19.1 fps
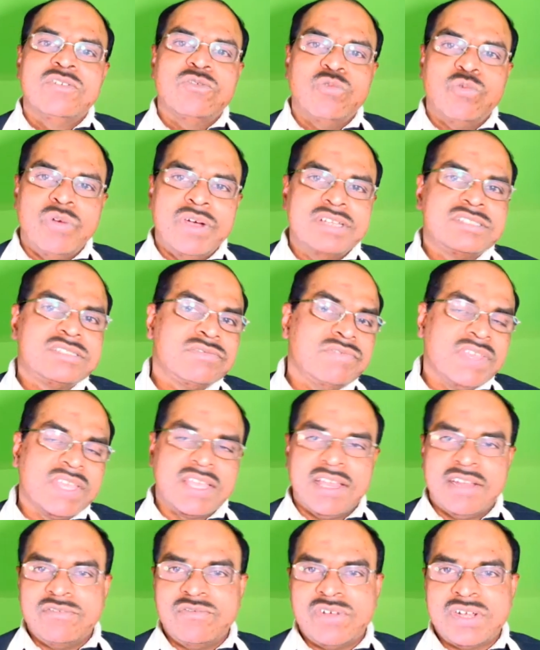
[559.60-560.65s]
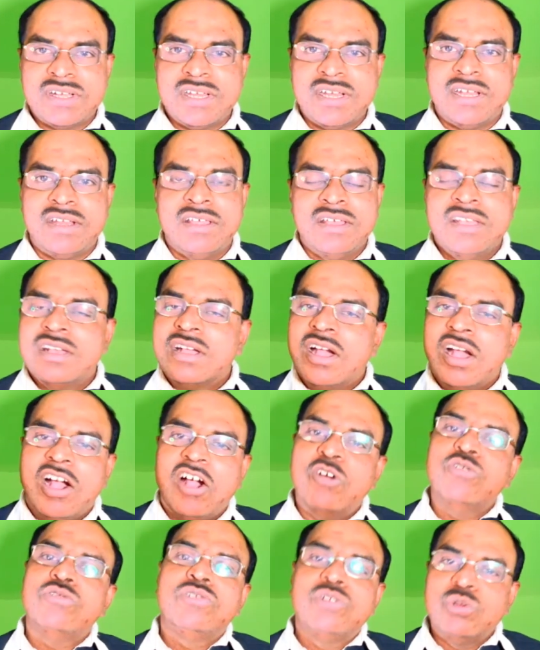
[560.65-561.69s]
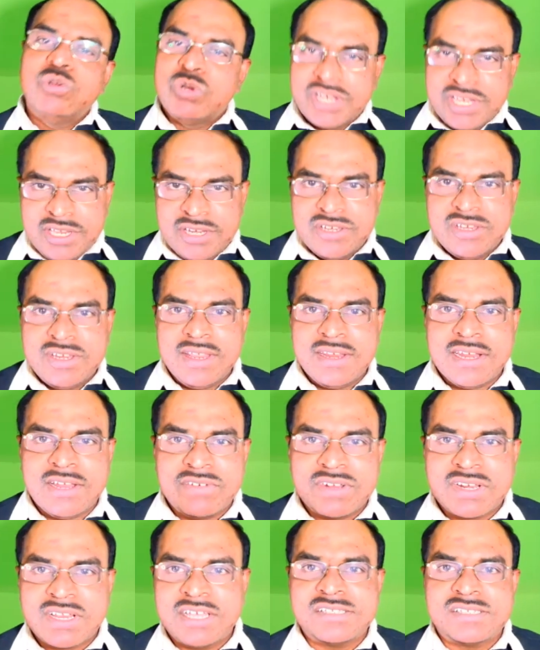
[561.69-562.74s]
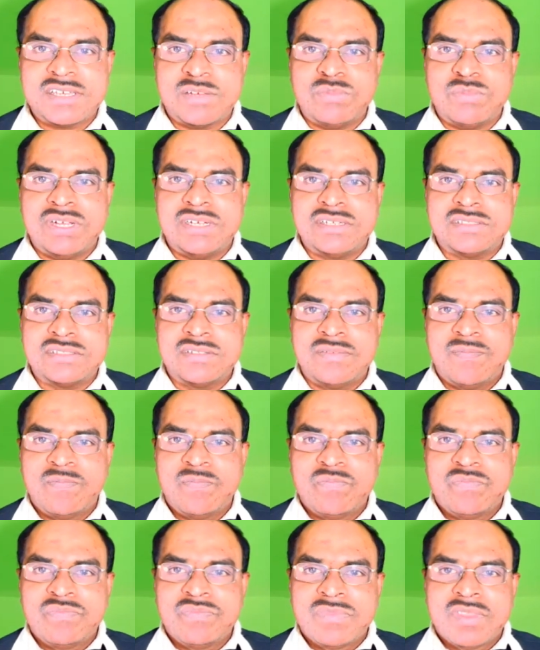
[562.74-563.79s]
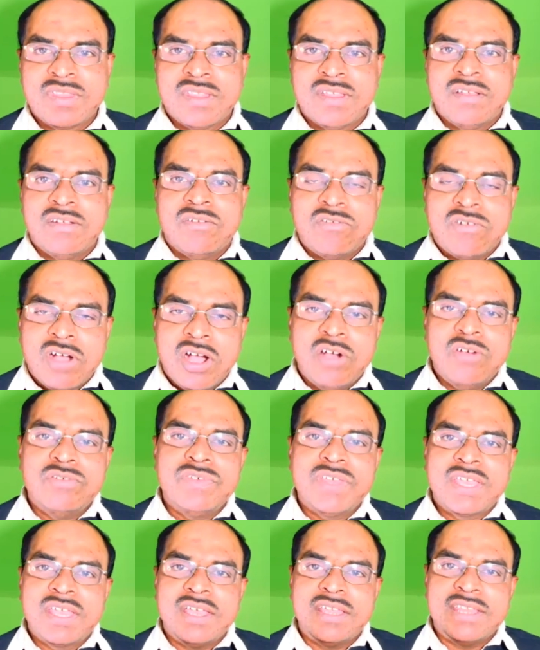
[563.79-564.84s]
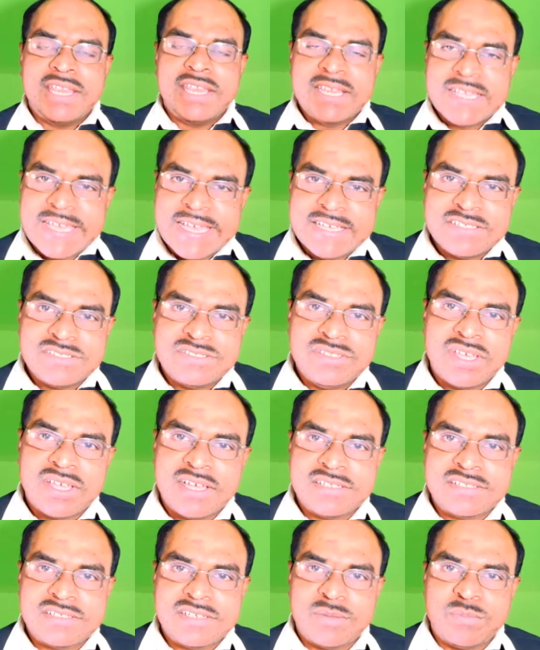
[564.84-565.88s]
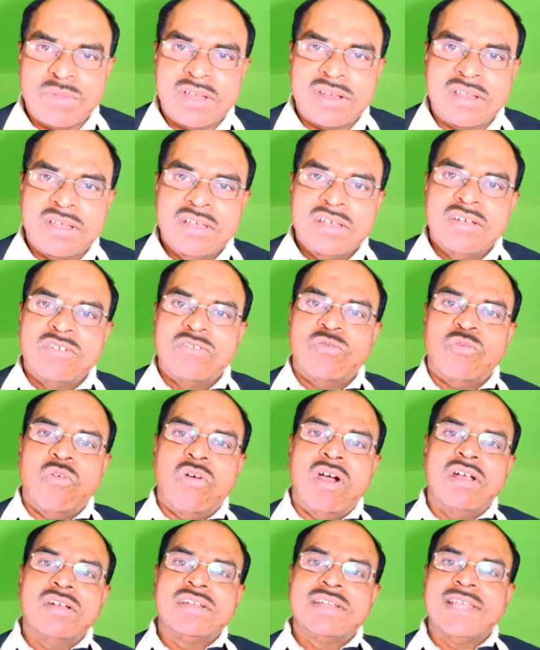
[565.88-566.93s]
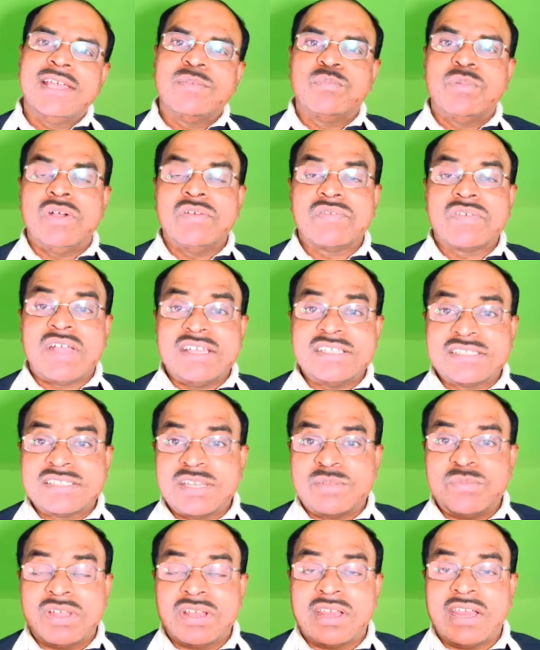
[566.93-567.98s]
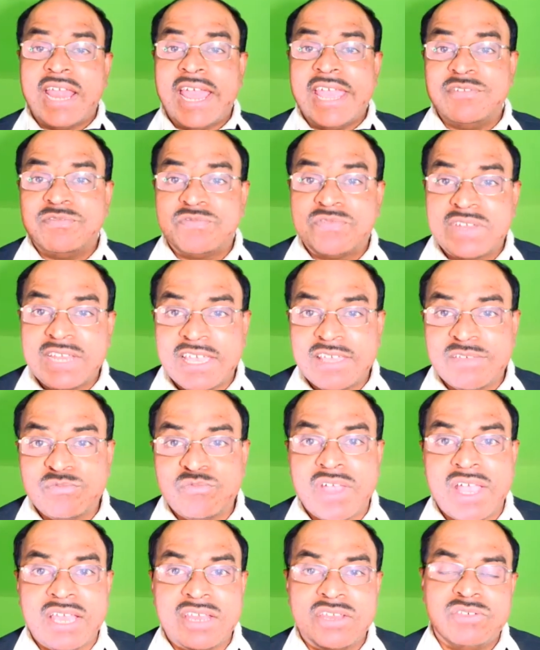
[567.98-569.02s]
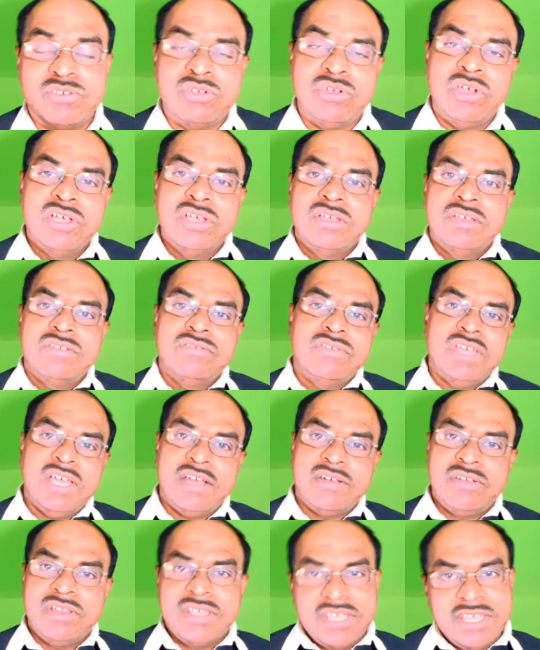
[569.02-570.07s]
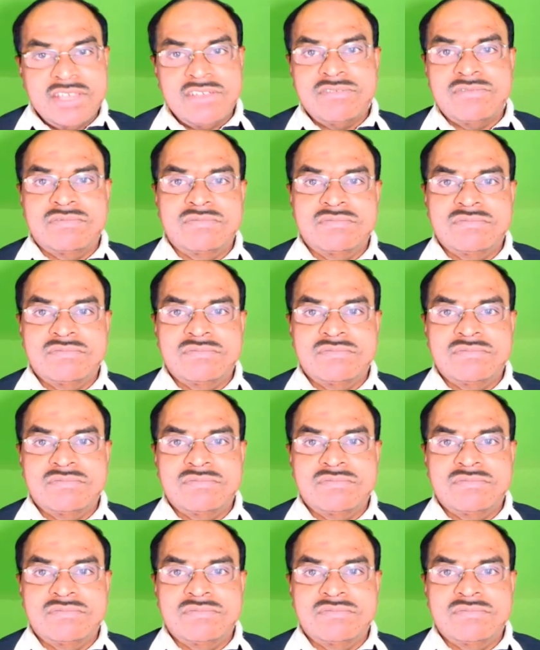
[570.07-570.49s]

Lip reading: Once we converted, how to retain our customers, how we can engage the customer, what type of customer lifetime value we have to give.